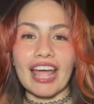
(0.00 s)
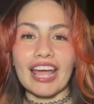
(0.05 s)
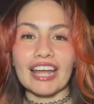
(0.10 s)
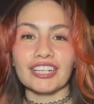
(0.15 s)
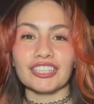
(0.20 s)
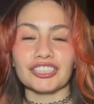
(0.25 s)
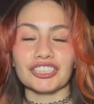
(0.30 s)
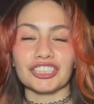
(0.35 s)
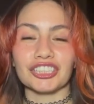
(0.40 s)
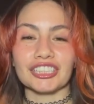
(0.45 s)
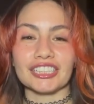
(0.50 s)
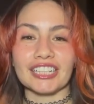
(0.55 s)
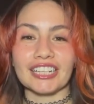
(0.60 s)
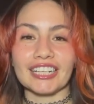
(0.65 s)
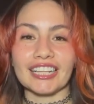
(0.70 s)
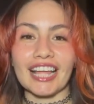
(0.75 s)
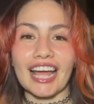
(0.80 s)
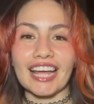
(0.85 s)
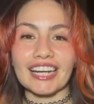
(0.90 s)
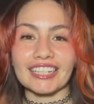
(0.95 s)
energy
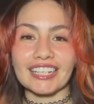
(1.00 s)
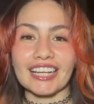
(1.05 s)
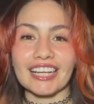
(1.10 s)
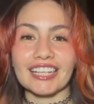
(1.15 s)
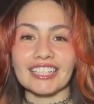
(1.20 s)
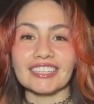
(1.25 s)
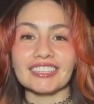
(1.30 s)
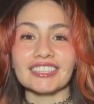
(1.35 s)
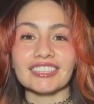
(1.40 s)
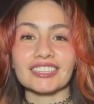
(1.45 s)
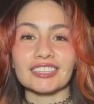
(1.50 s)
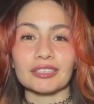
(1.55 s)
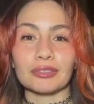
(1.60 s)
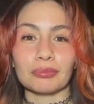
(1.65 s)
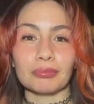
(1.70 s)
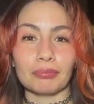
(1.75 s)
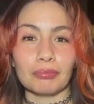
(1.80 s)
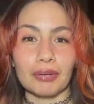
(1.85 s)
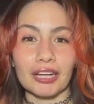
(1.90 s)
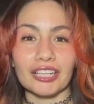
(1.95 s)
that is
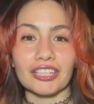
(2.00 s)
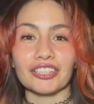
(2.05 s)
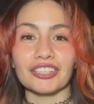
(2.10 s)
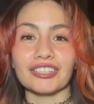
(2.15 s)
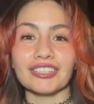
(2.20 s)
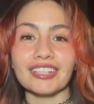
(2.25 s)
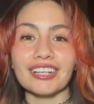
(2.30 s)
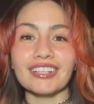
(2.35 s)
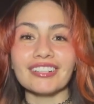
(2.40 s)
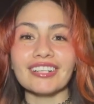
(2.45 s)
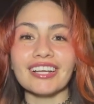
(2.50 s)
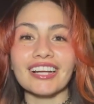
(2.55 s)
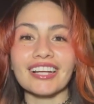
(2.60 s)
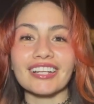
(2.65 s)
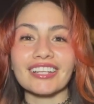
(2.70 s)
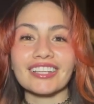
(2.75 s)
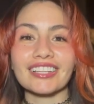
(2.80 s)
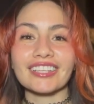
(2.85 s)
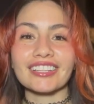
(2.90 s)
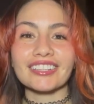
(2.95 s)
Mother
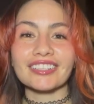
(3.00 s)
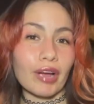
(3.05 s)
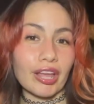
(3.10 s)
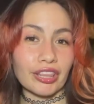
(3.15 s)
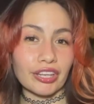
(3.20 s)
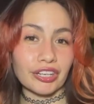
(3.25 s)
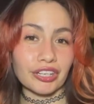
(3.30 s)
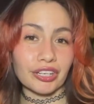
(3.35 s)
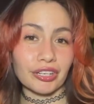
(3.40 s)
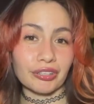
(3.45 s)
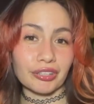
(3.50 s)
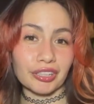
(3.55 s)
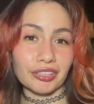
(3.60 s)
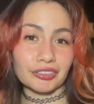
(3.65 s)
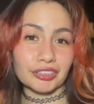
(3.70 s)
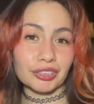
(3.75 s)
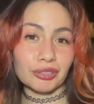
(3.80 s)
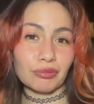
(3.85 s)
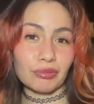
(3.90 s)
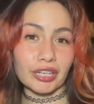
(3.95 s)
Lilith. Whether you're new
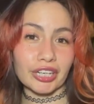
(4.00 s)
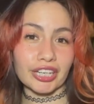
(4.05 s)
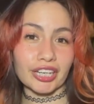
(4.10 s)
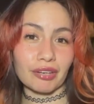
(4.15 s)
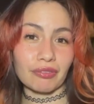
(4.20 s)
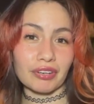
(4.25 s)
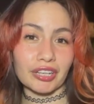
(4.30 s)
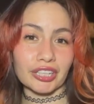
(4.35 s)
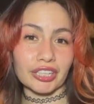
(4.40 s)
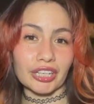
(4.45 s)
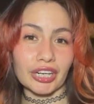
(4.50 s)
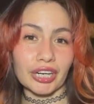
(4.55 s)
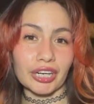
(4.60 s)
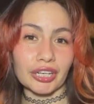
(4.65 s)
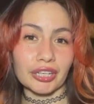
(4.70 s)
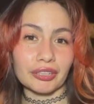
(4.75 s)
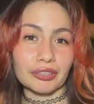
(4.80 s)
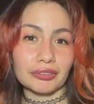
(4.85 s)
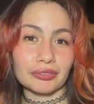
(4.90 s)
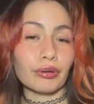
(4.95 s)
to working with
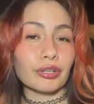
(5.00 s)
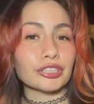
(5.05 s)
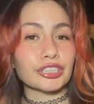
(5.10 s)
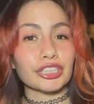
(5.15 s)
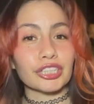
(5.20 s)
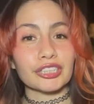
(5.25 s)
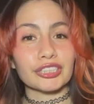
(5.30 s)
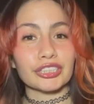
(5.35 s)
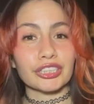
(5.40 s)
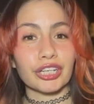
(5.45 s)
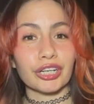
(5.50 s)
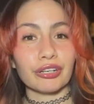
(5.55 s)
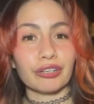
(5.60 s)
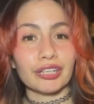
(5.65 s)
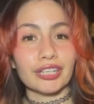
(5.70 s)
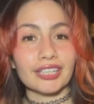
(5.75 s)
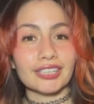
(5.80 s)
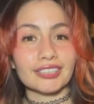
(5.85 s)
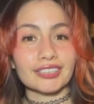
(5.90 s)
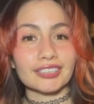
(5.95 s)
her or just
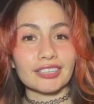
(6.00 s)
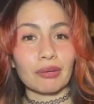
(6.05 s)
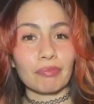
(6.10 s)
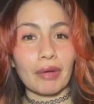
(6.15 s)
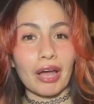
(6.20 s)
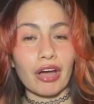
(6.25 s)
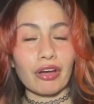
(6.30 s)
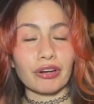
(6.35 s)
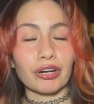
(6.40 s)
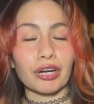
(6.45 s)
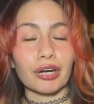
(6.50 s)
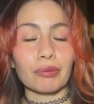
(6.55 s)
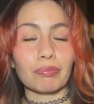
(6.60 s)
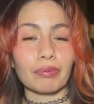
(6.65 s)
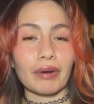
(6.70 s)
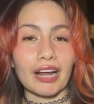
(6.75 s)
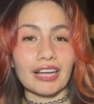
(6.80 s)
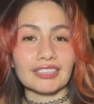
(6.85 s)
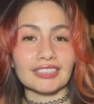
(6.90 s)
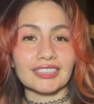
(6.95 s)
curious about her
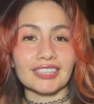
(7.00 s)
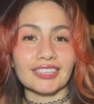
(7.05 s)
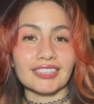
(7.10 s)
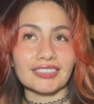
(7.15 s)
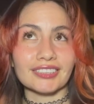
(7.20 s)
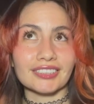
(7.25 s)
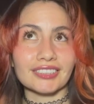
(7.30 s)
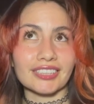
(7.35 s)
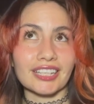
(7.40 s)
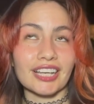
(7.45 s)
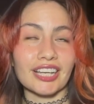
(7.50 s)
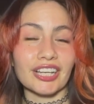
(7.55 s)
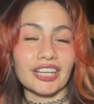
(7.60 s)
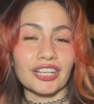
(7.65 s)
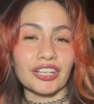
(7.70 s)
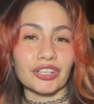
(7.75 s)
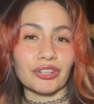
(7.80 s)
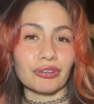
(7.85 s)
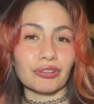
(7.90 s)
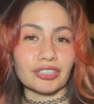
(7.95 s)
presence
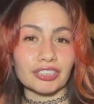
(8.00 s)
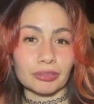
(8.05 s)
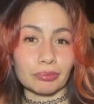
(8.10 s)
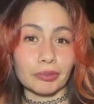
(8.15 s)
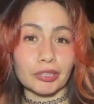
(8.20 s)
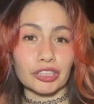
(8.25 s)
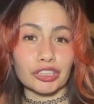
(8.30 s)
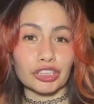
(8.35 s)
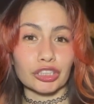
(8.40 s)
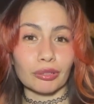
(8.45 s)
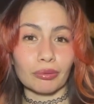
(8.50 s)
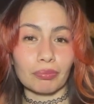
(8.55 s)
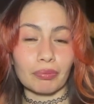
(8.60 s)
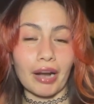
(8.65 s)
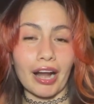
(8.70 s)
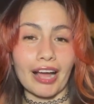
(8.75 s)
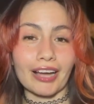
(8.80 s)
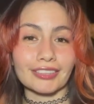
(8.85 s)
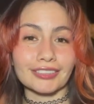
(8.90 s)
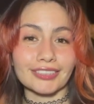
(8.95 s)
in your spiritual
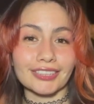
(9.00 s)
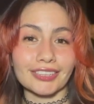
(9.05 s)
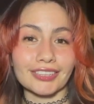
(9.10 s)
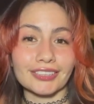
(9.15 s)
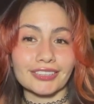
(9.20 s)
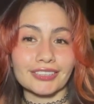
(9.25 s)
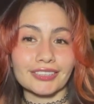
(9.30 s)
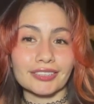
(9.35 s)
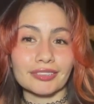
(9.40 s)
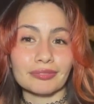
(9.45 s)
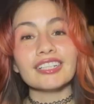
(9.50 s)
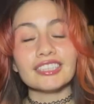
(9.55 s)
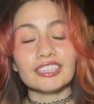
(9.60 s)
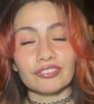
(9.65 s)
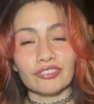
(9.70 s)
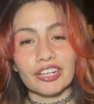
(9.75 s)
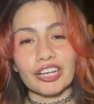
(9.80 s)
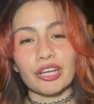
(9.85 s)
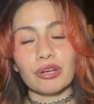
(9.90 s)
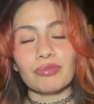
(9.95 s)
practice, this
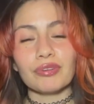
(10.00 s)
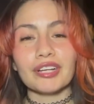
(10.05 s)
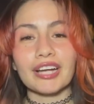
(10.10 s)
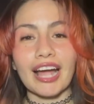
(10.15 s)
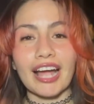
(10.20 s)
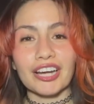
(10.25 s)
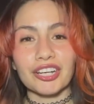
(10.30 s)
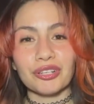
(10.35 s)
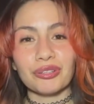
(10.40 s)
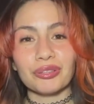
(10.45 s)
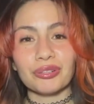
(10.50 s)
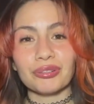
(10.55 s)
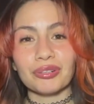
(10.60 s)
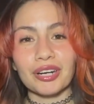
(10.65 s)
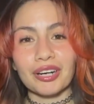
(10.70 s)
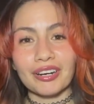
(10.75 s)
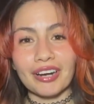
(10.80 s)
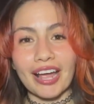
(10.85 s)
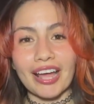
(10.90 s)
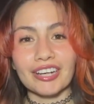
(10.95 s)
video will guide you through
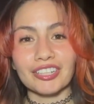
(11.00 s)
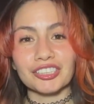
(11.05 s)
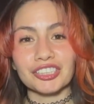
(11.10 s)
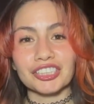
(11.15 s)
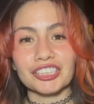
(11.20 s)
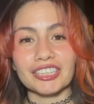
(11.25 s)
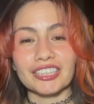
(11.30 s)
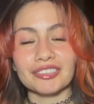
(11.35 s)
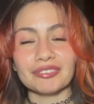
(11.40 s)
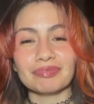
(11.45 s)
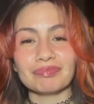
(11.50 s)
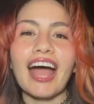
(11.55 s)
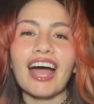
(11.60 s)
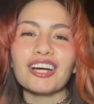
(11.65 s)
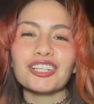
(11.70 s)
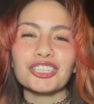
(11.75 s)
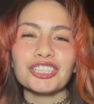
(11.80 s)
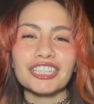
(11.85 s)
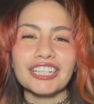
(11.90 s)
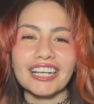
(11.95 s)
her energy,
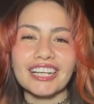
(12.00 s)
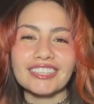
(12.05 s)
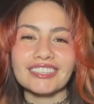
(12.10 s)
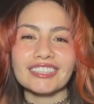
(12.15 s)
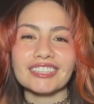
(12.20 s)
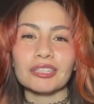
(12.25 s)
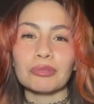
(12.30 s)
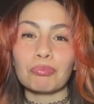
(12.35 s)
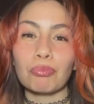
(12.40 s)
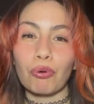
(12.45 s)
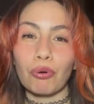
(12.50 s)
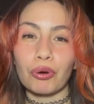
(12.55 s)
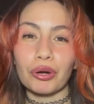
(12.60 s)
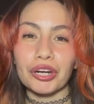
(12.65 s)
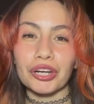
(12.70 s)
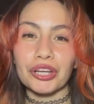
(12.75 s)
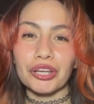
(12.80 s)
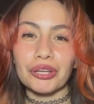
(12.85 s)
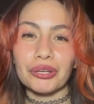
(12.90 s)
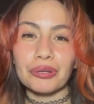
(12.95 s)
how she can
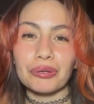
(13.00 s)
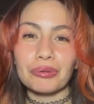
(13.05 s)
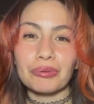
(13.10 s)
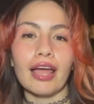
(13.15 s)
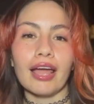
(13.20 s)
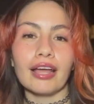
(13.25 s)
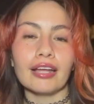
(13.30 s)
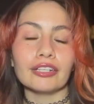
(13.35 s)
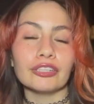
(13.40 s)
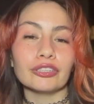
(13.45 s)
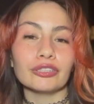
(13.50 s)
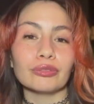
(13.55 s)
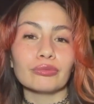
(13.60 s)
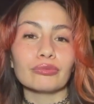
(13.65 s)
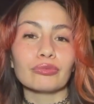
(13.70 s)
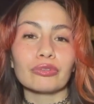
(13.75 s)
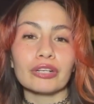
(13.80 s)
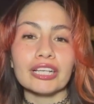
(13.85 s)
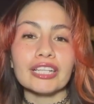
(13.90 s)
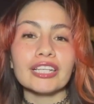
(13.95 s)
support you, and
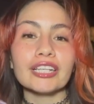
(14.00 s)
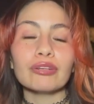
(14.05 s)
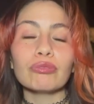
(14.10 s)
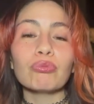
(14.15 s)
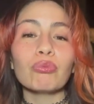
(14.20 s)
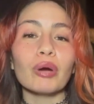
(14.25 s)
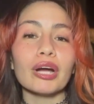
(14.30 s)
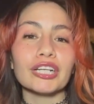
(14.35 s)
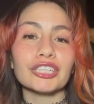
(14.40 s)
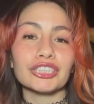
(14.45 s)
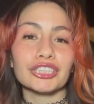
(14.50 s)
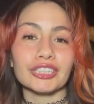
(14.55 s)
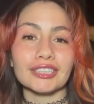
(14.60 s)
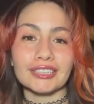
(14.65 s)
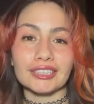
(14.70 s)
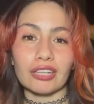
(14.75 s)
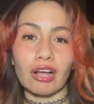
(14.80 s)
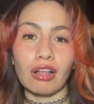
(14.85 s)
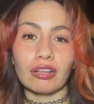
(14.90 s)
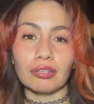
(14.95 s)
really what
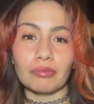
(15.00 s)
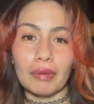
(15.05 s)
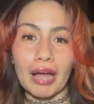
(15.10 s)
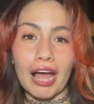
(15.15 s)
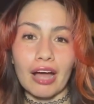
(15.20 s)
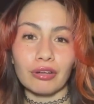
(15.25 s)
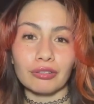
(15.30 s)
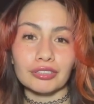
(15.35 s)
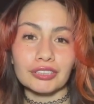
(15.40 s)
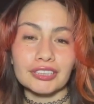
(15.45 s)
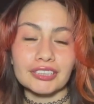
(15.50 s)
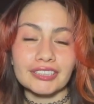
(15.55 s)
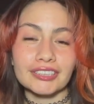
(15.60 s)
she's all about.